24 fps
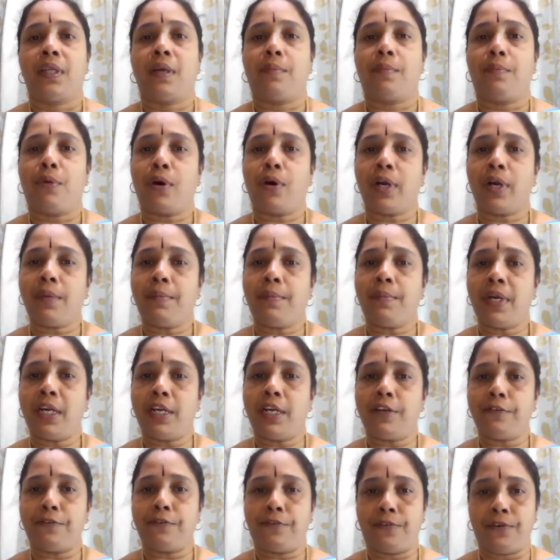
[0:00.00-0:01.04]
The
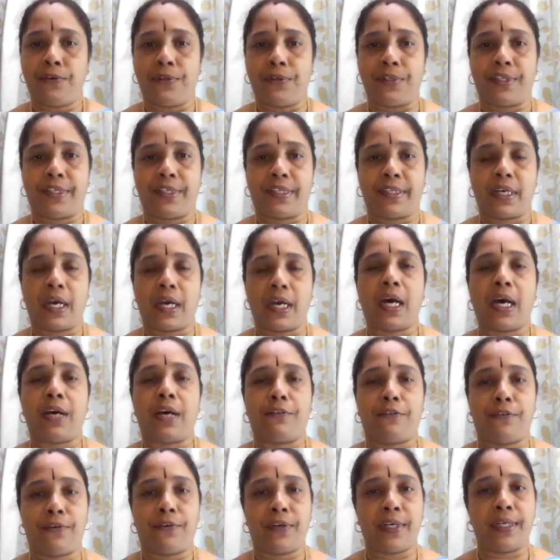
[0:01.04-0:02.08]
bodybuilding foods
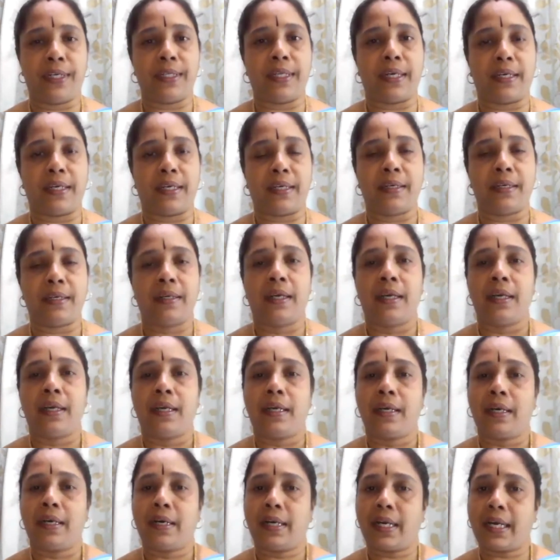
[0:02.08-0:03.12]
are further
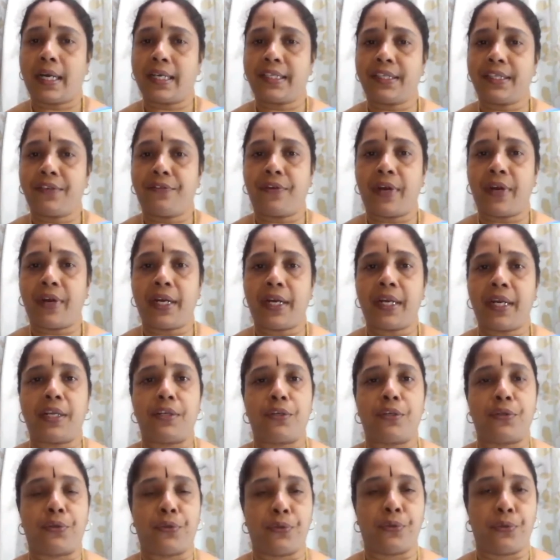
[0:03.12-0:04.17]
classified
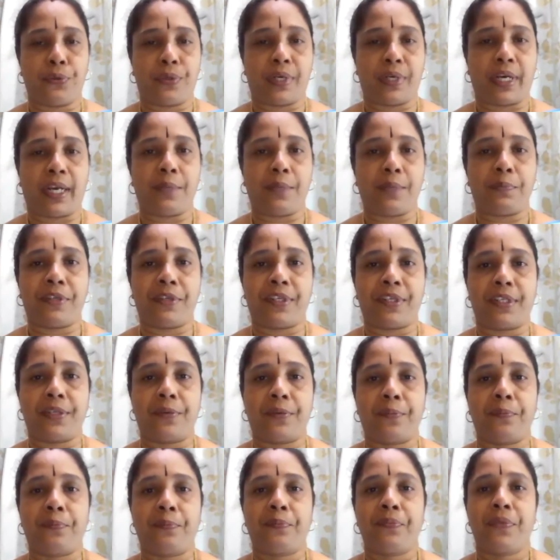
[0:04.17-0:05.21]
into two types.
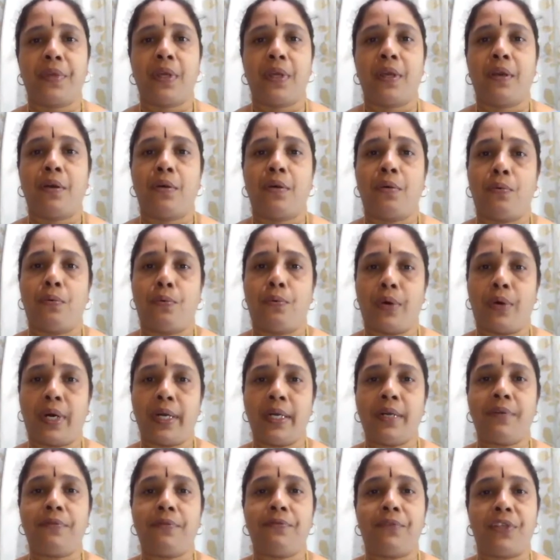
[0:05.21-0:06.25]

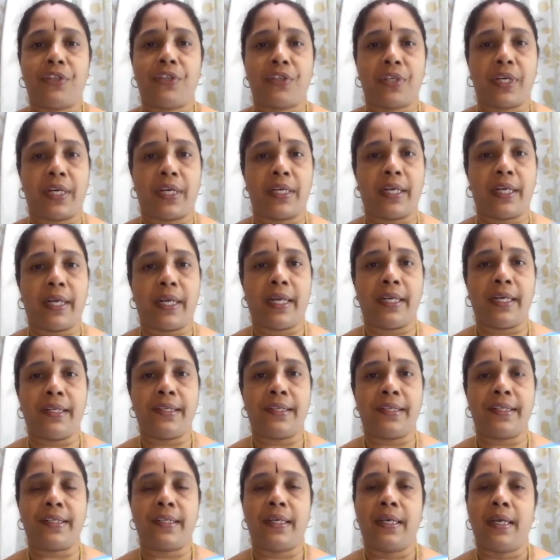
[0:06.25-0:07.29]
One which
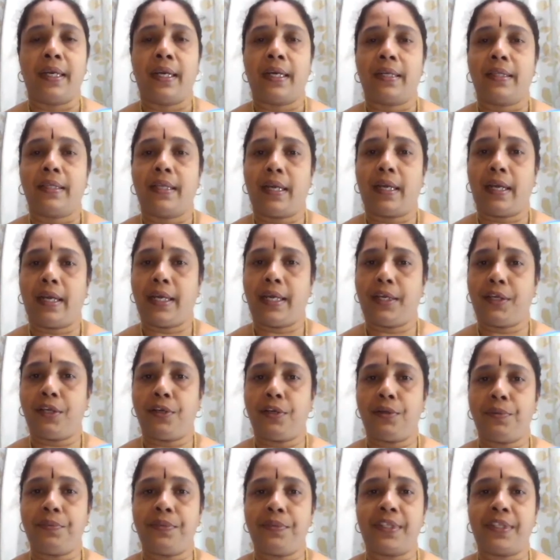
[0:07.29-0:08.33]
contains the
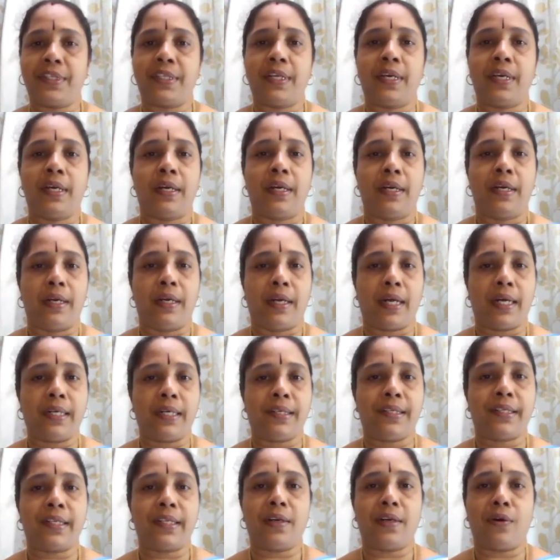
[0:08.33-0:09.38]
legumes,
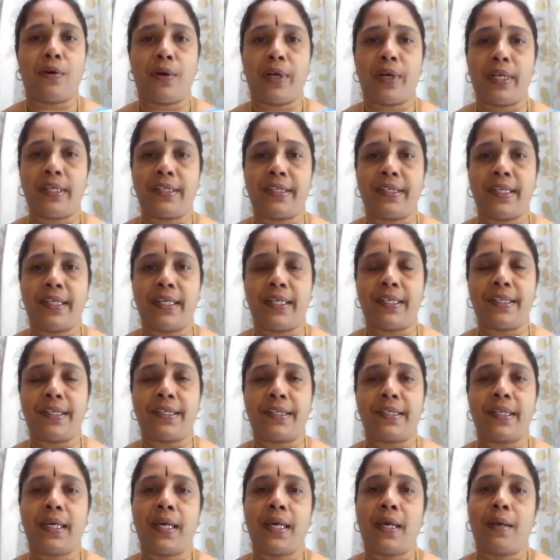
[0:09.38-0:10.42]
nuts and oil
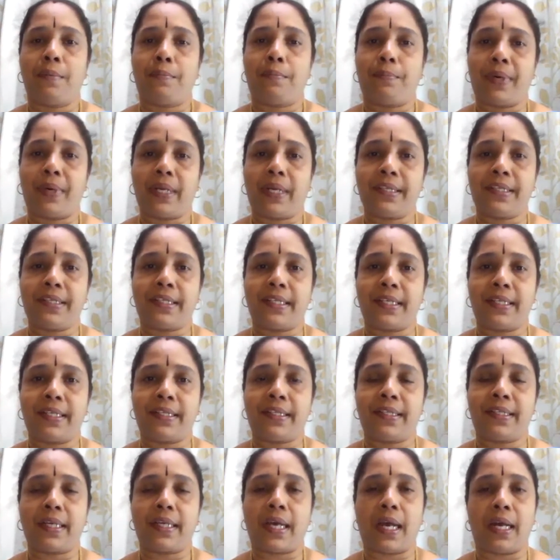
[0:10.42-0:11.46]
seeds,
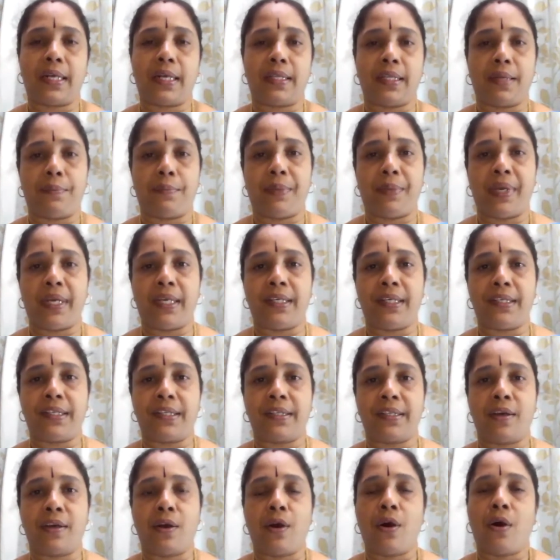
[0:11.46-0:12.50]
pulses and the
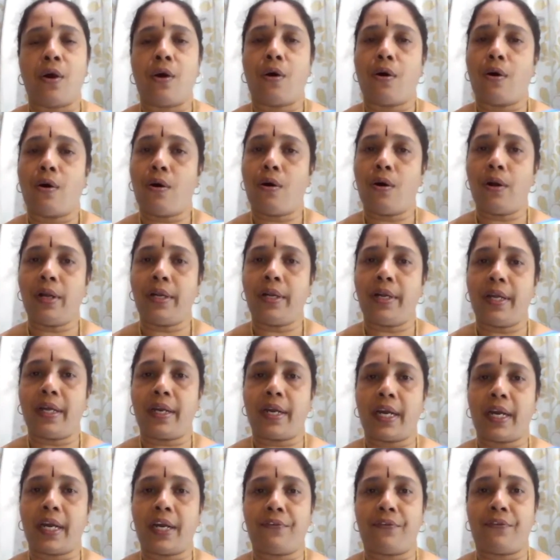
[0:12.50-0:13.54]
beans, all
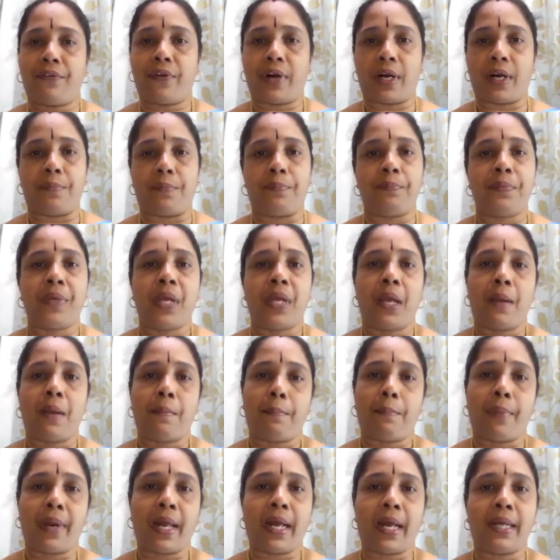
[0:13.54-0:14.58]
derived from
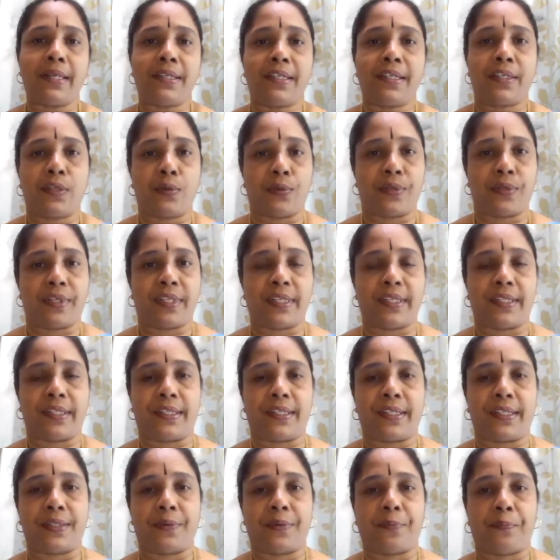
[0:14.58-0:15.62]
plant
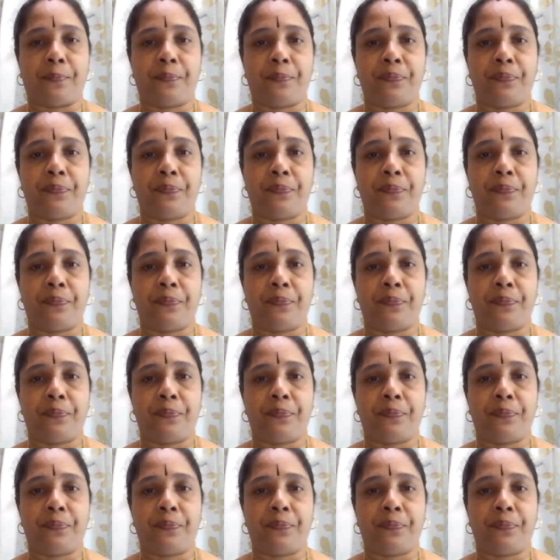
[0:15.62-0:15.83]
sources.